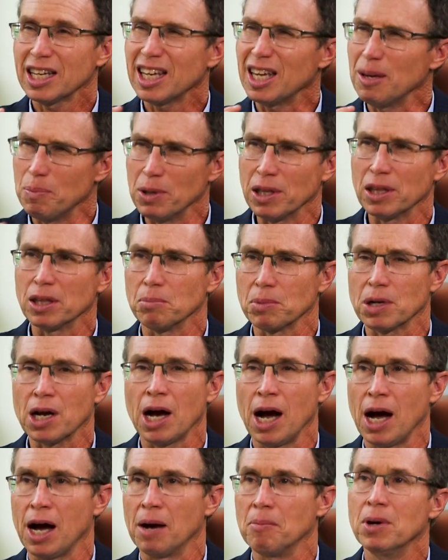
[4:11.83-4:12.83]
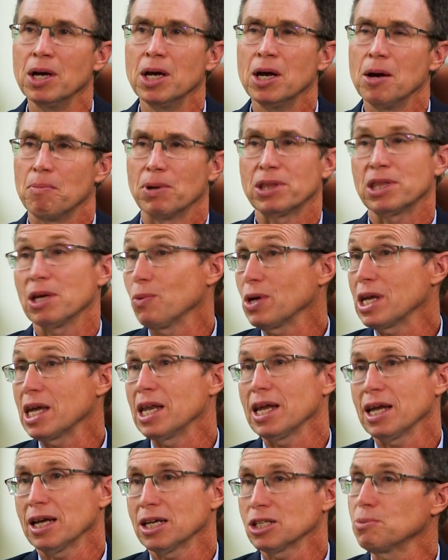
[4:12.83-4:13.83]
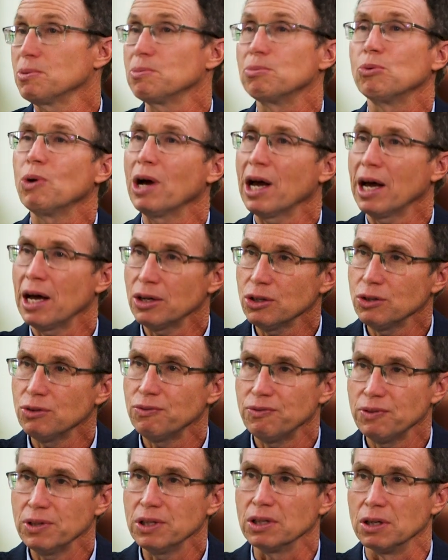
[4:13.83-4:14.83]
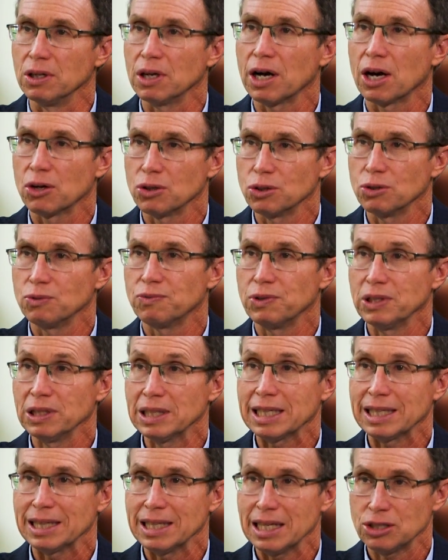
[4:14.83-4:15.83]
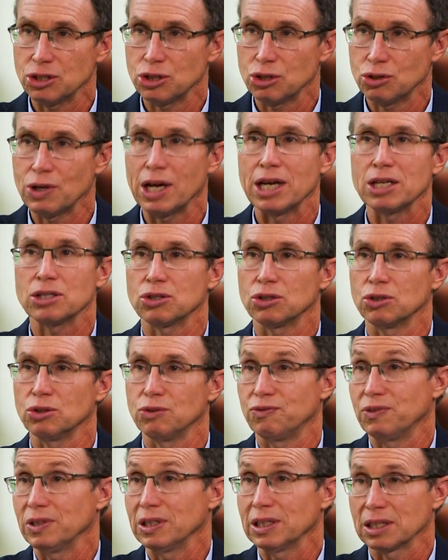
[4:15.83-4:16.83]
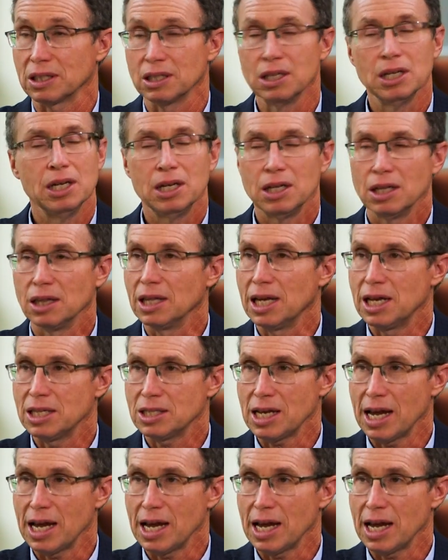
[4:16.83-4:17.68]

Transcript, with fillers: keeping them calm. But then we can ask people, well, how do you feel? Are you feeling less stressed? Are you feeling less